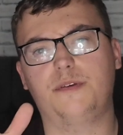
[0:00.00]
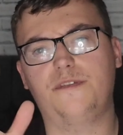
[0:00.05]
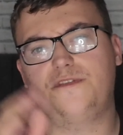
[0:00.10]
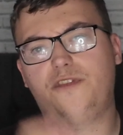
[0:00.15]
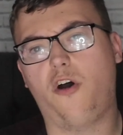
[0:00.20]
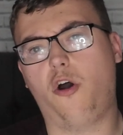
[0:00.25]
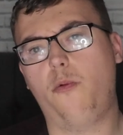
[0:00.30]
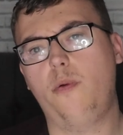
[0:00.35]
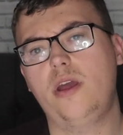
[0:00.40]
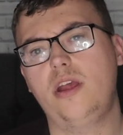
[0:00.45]

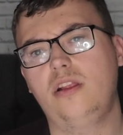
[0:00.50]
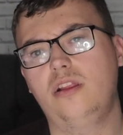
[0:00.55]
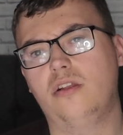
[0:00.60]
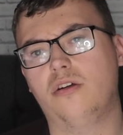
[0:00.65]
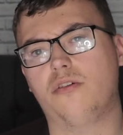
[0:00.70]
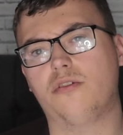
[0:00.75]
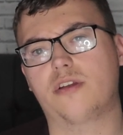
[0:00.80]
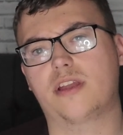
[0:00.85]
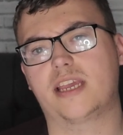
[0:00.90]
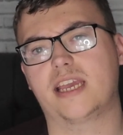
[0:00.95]
before we
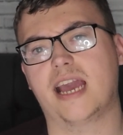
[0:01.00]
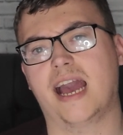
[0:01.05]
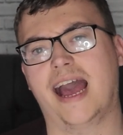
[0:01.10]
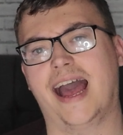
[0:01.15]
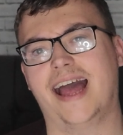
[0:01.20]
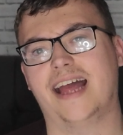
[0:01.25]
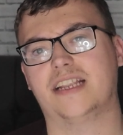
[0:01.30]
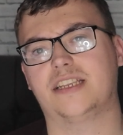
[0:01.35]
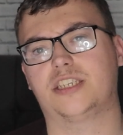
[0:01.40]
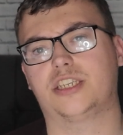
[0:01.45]
look
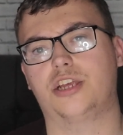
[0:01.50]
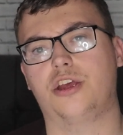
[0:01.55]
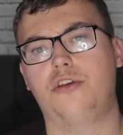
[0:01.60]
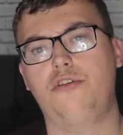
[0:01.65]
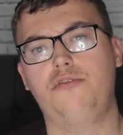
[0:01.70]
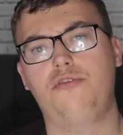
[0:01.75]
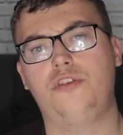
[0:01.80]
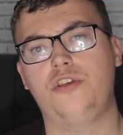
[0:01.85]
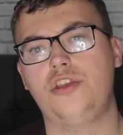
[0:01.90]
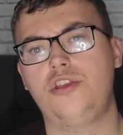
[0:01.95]
at
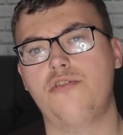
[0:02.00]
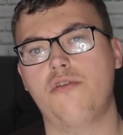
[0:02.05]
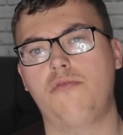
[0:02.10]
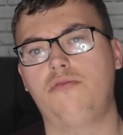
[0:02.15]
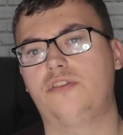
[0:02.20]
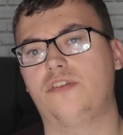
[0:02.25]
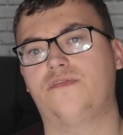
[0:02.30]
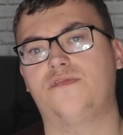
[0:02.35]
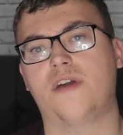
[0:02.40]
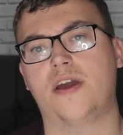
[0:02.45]
who the
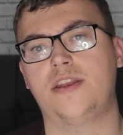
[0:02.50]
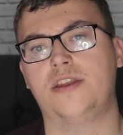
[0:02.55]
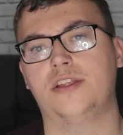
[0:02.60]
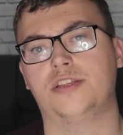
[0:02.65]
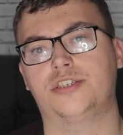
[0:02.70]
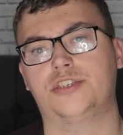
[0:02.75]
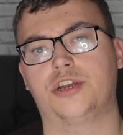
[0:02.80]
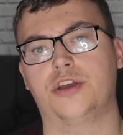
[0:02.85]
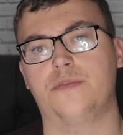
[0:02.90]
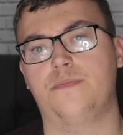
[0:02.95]
young
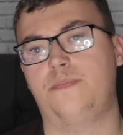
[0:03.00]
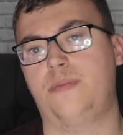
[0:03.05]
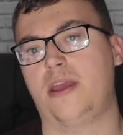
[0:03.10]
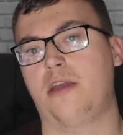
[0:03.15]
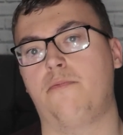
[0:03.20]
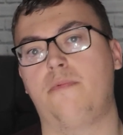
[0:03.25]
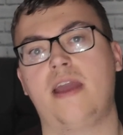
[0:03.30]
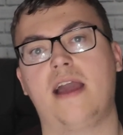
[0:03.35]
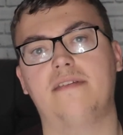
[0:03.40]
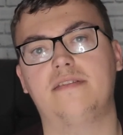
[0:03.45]
defenders could
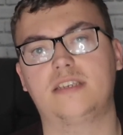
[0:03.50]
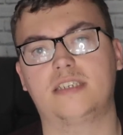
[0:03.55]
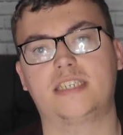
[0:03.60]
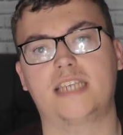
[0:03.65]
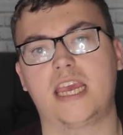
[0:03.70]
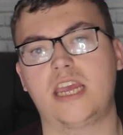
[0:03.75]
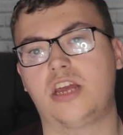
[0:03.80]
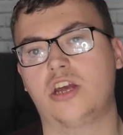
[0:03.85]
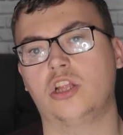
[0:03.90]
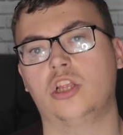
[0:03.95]
be, we have to
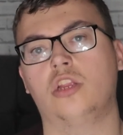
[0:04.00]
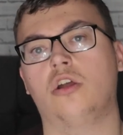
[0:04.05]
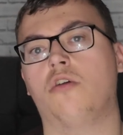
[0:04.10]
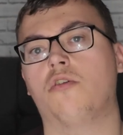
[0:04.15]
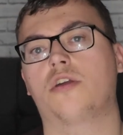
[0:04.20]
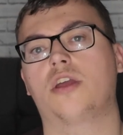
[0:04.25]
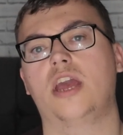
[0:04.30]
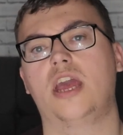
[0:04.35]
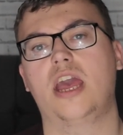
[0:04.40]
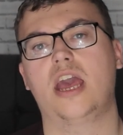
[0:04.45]
take a
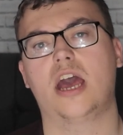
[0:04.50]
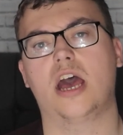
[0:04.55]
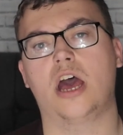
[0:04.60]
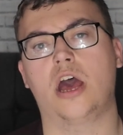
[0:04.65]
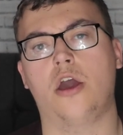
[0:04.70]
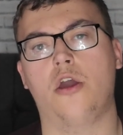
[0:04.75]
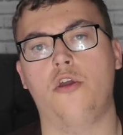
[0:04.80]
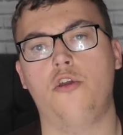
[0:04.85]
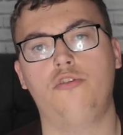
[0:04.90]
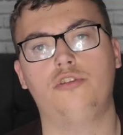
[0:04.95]
look
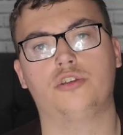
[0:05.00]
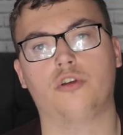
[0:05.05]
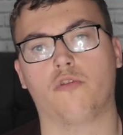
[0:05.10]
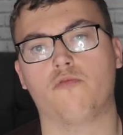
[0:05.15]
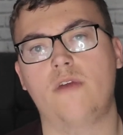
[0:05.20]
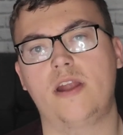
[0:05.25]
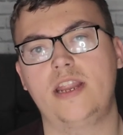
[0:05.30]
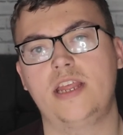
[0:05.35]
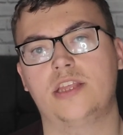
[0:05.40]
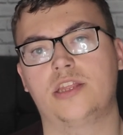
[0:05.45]
at who's
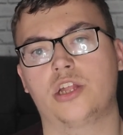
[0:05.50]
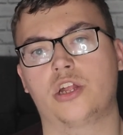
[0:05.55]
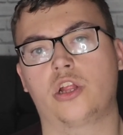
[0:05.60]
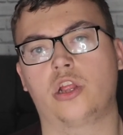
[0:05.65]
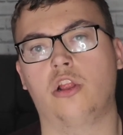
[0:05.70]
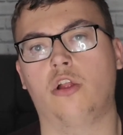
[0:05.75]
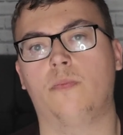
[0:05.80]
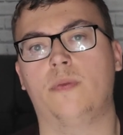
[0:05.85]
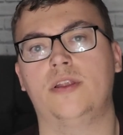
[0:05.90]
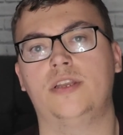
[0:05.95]
already at the
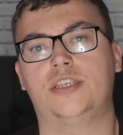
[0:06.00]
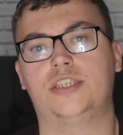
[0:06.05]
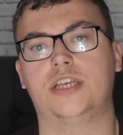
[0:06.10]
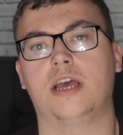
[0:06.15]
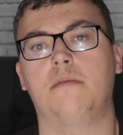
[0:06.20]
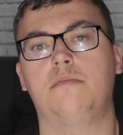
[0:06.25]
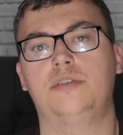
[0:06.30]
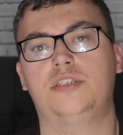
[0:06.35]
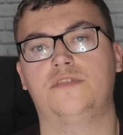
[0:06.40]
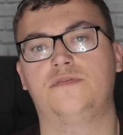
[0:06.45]
club in
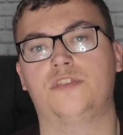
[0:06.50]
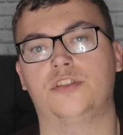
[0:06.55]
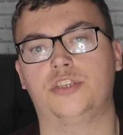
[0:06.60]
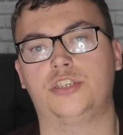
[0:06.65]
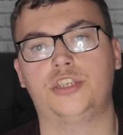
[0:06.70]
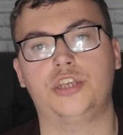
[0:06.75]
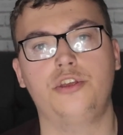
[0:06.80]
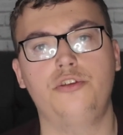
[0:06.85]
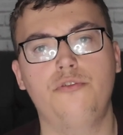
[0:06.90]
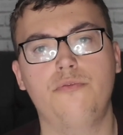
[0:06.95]
terms of the
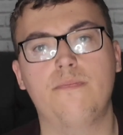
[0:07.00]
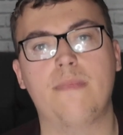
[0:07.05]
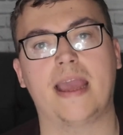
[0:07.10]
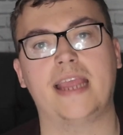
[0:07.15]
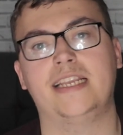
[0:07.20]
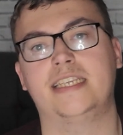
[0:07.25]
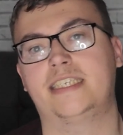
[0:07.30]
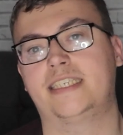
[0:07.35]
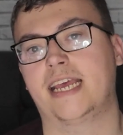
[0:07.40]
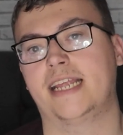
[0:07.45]
2
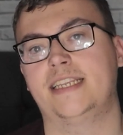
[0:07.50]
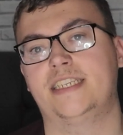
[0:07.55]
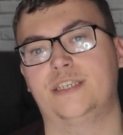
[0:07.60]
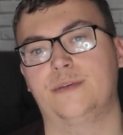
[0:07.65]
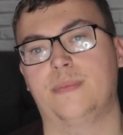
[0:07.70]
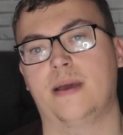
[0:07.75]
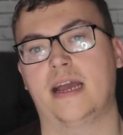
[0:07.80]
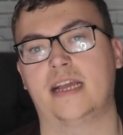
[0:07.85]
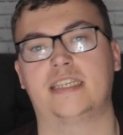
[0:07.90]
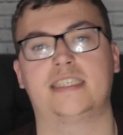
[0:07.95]
main
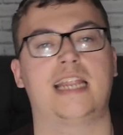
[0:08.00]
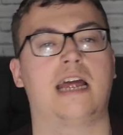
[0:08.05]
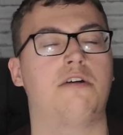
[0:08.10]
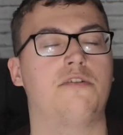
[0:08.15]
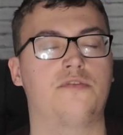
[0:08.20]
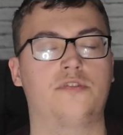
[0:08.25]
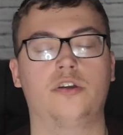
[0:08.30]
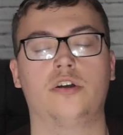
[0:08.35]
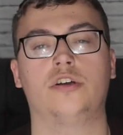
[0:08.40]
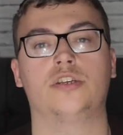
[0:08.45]
centre-backs. Now,
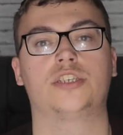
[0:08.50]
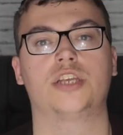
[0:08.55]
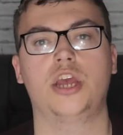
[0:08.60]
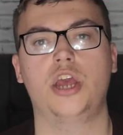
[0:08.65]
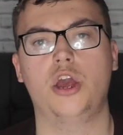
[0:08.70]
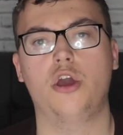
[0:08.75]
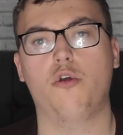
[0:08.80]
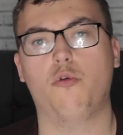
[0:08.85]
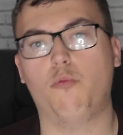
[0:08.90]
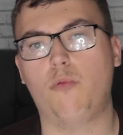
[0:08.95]
of
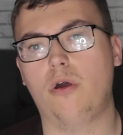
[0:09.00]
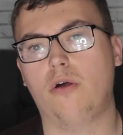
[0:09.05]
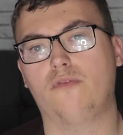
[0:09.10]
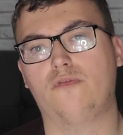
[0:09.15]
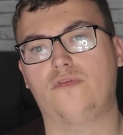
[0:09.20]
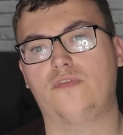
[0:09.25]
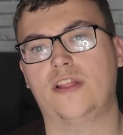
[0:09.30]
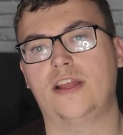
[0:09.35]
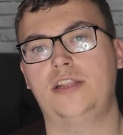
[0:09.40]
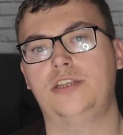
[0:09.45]
course, Will
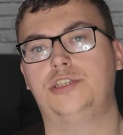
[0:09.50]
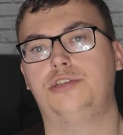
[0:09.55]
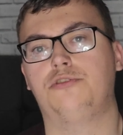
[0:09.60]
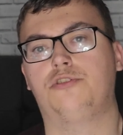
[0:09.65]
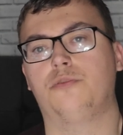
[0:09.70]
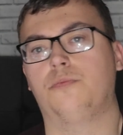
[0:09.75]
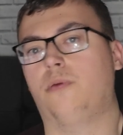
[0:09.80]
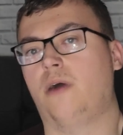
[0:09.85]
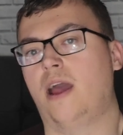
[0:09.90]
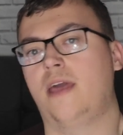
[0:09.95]
Flint, who
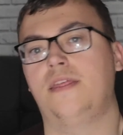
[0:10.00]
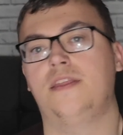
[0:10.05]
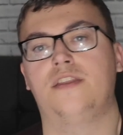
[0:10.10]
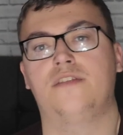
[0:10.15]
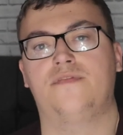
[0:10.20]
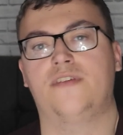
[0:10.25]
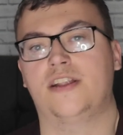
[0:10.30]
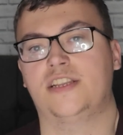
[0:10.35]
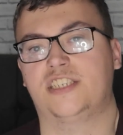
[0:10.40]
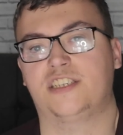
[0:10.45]
can play the
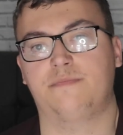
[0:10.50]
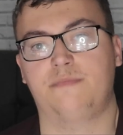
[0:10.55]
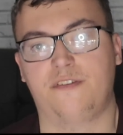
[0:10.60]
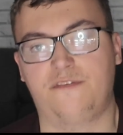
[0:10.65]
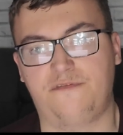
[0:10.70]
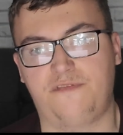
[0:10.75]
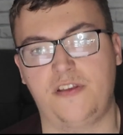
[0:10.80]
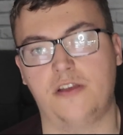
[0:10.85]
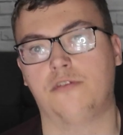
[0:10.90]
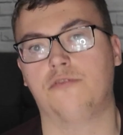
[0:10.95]
defensive
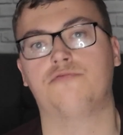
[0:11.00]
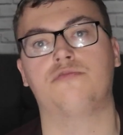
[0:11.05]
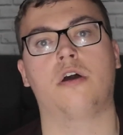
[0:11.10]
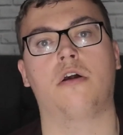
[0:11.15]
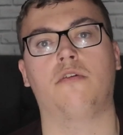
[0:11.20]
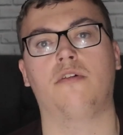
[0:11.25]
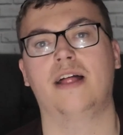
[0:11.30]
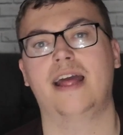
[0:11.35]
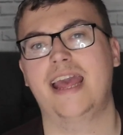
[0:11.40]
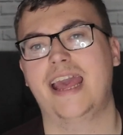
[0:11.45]
midfield
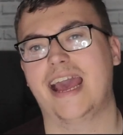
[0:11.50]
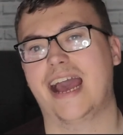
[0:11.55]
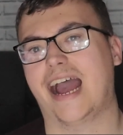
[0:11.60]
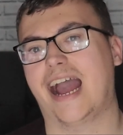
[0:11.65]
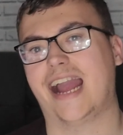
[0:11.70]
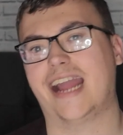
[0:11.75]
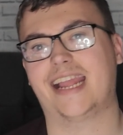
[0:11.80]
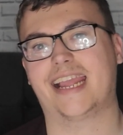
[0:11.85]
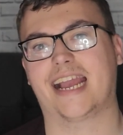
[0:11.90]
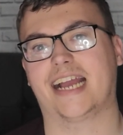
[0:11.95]
role,
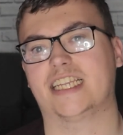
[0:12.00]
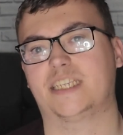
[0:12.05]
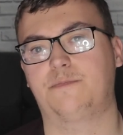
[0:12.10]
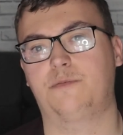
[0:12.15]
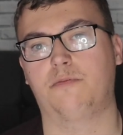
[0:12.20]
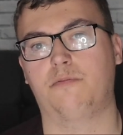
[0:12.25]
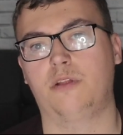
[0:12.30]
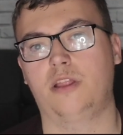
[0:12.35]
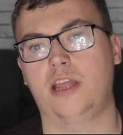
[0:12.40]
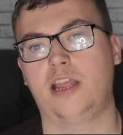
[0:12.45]
and
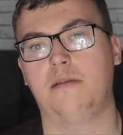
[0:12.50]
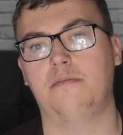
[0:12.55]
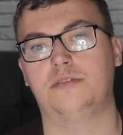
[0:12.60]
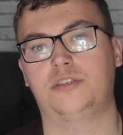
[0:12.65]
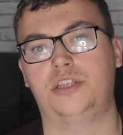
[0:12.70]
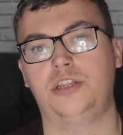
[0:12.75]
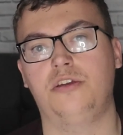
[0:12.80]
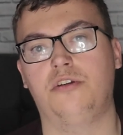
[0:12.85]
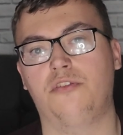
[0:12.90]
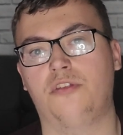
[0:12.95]
Casper
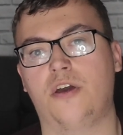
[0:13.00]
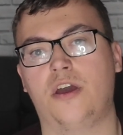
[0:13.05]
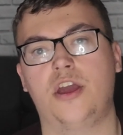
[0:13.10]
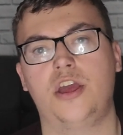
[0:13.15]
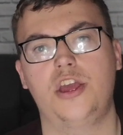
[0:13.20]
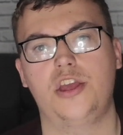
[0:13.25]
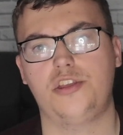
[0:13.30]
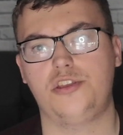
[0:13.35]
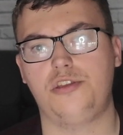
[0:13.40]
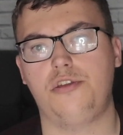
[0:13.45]
Williams, the other
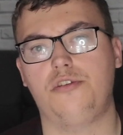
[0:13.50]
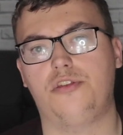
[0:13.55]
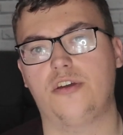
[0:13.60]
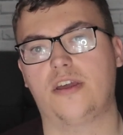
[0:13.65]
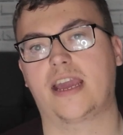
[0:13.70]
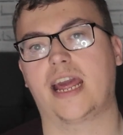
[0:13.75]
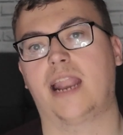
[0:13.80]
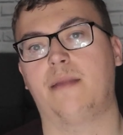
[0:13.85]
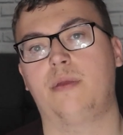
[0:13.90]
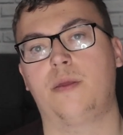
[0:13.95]
youth
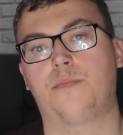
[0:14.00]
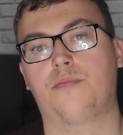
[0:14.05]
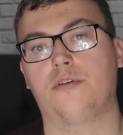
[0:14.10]
academy